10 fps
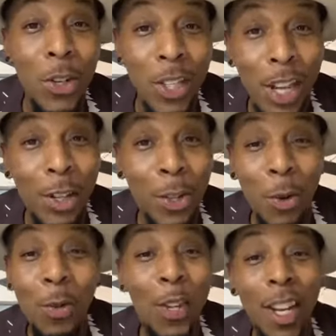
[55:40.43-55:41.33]
once you tell the
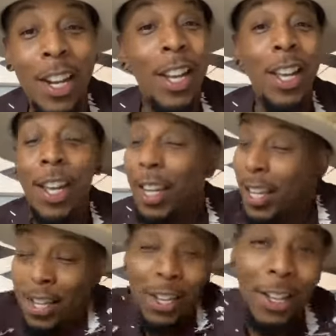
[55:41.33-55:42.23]
truth, you get
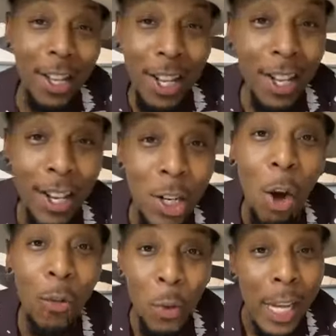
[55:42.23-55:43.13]

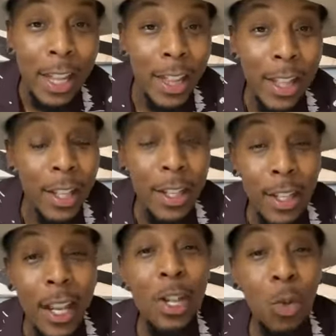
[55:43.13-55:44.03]
it's over with.
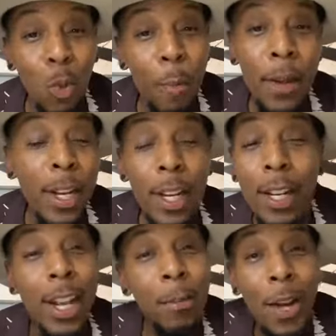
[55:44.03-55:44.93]
You get your whooping
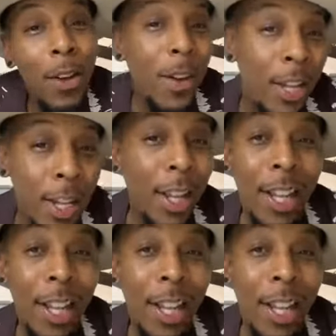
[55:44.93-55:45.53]
and keep going.